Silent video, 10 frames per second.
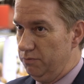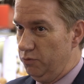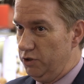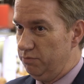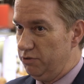
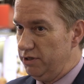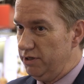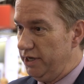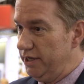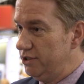with
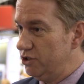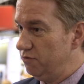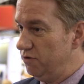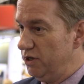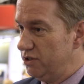modern age
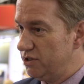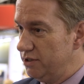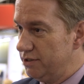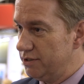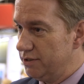
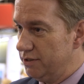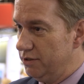fluxes,